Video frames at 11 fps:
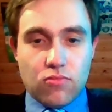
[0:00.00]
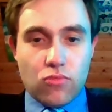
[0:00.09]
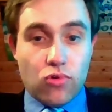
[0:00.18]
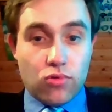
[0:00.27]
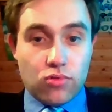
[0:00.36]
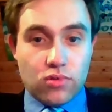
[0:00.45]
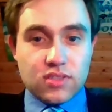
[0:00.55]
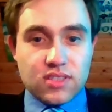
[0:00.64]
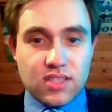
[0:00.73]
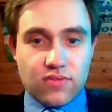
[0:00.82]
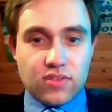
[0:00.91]
All
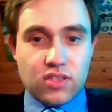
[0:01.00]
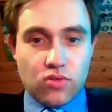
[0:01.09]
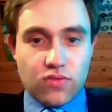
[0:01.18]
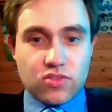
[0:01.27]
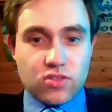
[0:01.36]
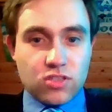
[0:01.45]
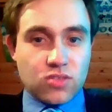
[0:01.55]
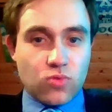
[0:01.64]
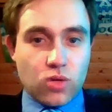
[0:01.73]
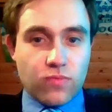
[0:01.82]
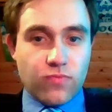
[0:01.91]
17
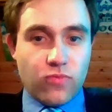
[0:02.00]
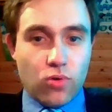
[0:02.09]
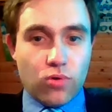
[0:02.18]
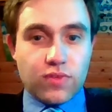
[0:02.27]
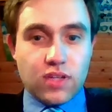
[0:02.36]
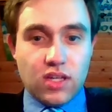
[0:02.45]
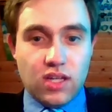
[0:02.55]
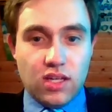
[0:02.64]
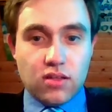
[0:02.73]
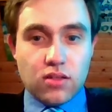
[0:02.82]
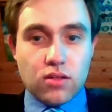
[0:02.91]
officers were involved
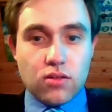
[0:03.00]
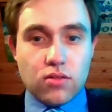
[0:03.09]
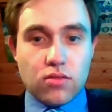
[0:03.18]
in